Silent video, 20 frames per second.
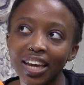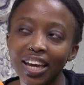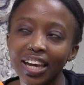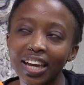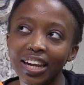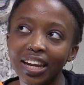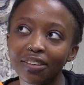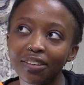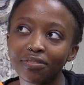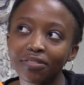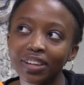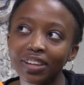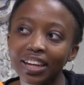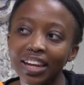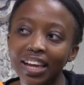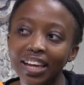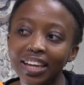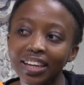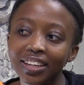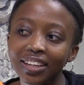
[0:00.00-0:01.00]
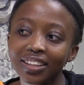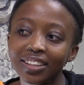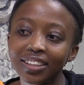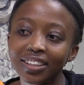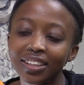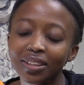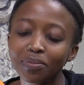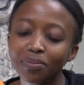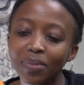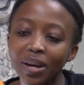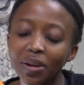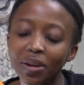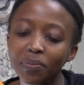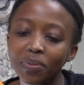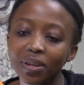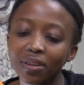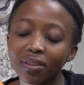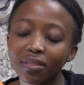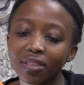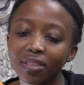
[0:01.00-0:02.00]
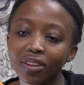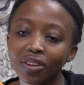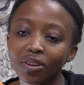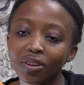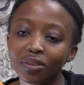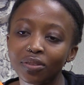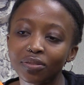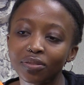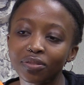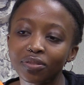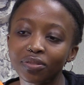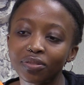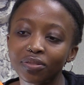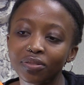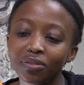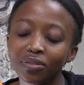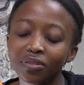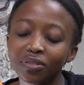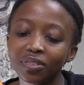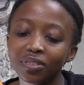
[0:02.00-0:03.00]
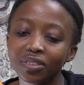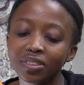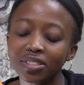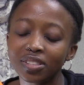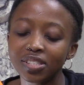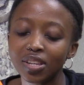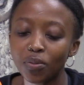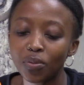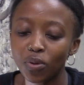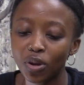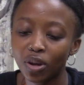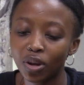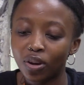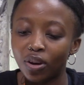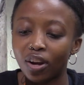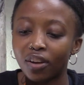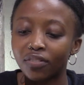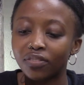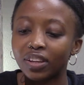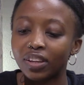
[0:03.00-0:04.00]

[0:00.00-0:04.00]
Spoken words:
And I feel like it might be a thing of somewhere along the